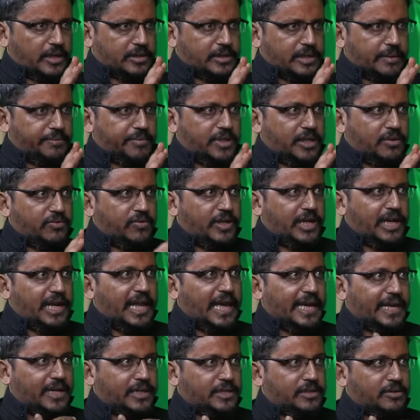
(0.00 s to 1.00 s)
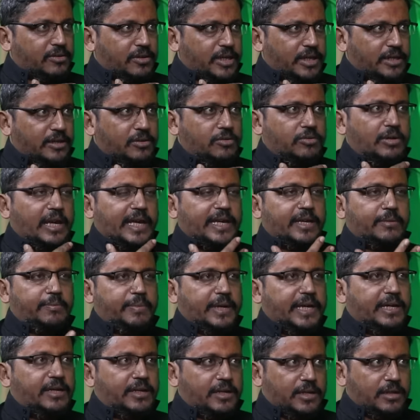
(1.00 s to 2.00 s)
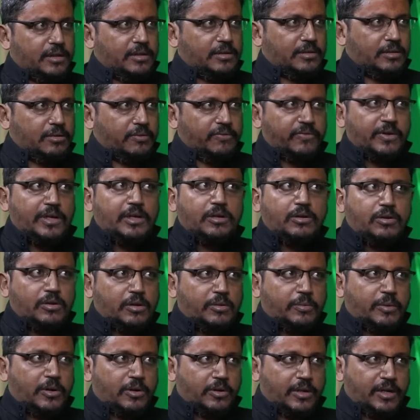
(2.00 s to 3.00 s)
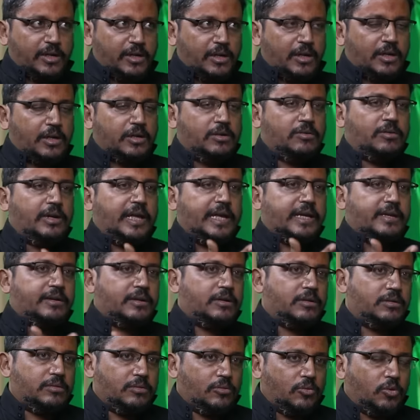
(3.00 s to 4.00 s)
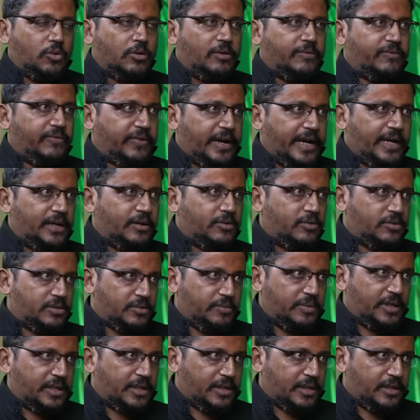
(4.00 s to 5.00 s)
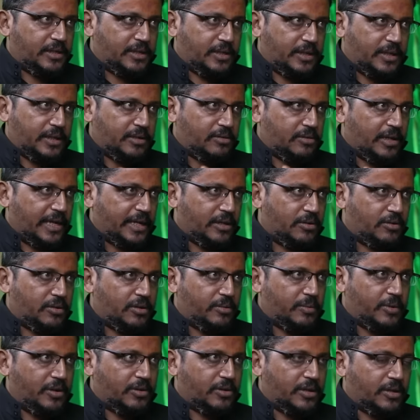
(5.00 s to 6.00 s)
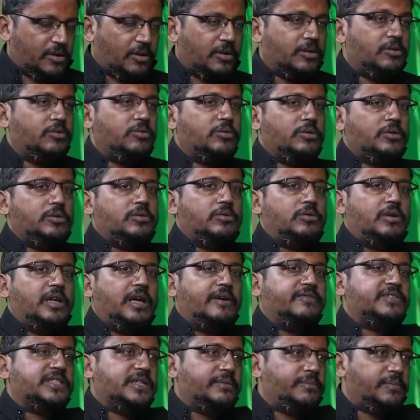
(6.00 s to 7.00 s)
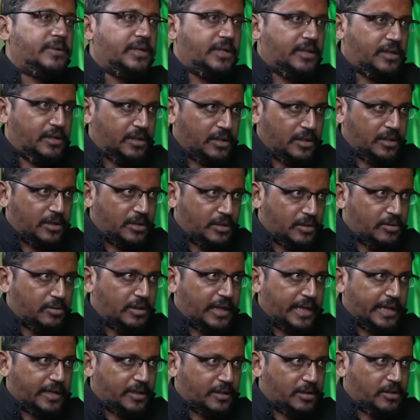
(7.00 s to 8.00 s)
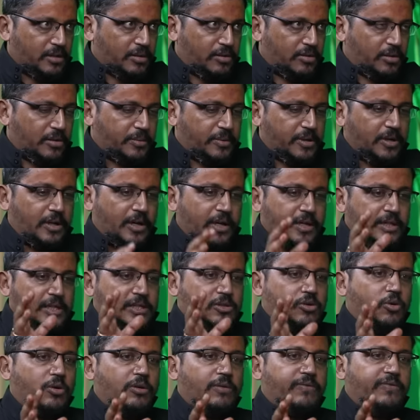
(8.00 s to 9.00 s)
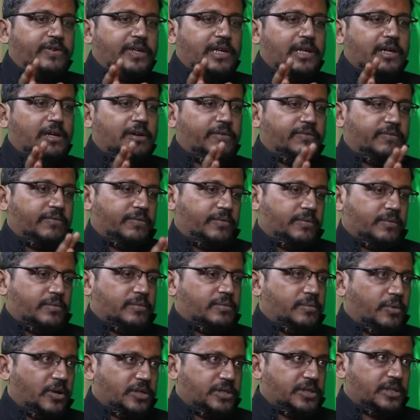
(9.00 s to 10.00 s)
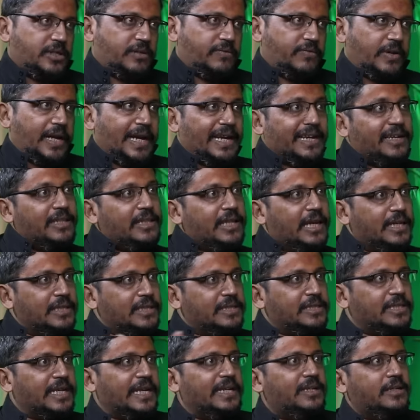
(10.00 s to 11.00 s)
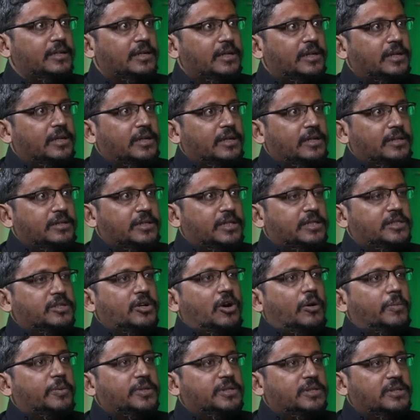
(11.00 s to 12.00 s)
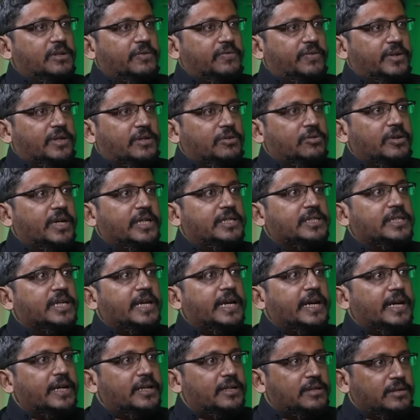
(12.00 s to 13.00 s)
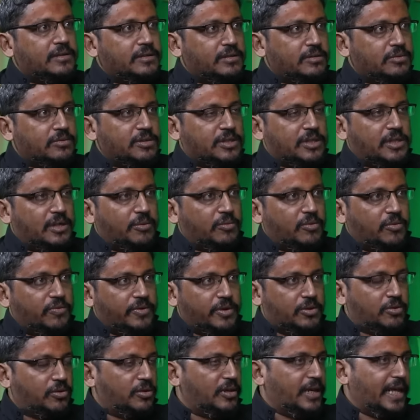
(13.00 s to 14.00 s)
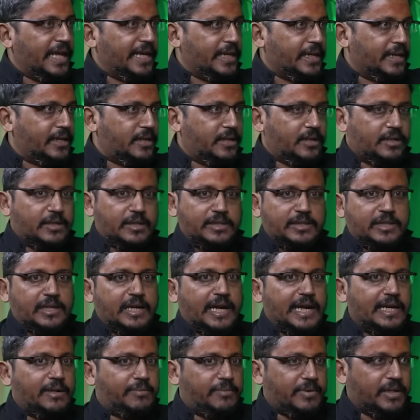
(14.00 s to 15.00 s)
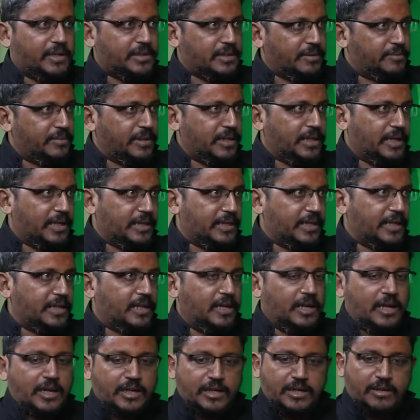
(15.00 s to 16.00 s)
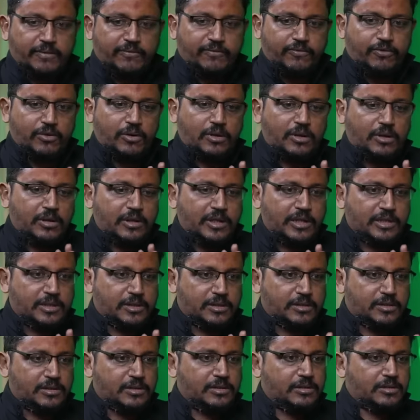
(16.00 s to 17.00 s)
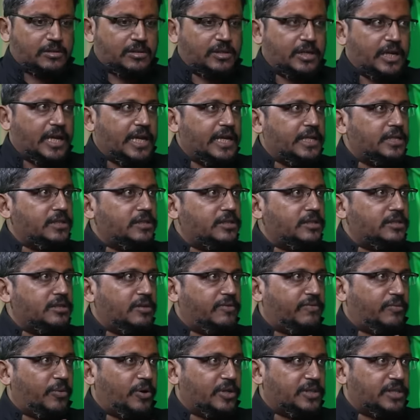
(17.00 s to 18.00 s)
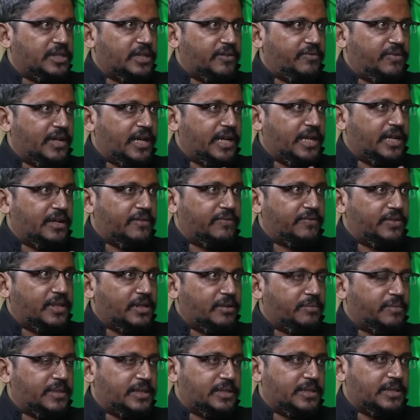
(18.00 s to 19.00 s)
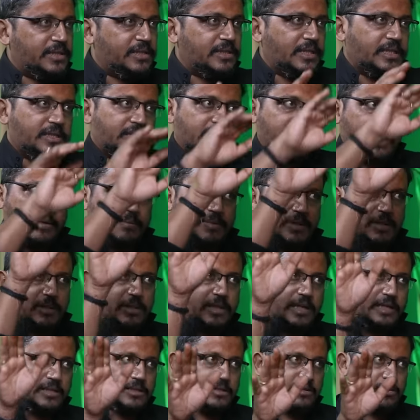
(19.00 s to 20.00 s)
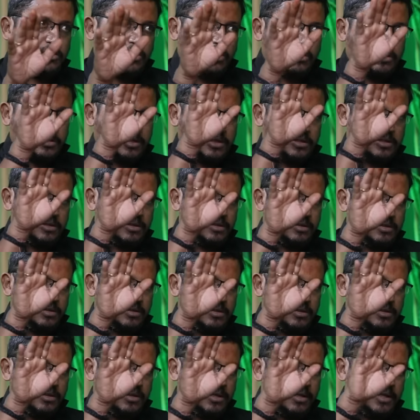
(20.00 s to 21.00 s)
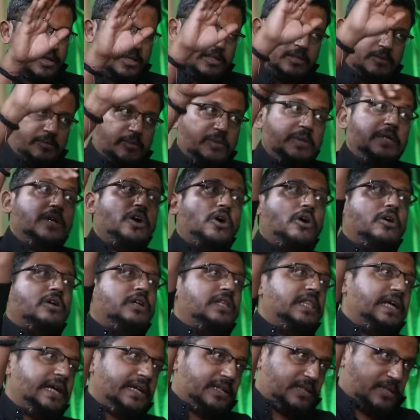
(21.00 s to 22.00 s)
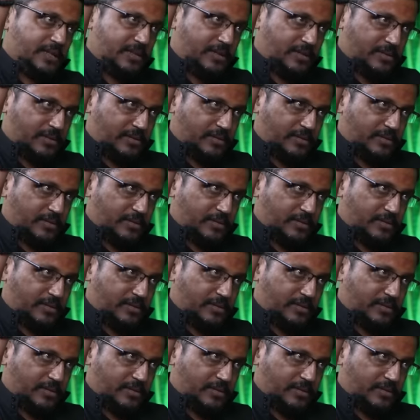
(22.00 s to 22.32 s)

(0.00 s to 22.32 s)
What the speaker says: something we like, okay, you like a painting, you feel good about it, you like a old friend who's meeting and you like good about it, or you love somebody, you like good about this whole feeling of positive. And on the other side, just the opposite of it, you get scared, you see a movie, you don't like it, there's a nightmare, something like that. You full this range of positive negative thing business doesn't happen in the causal. It's beyond that.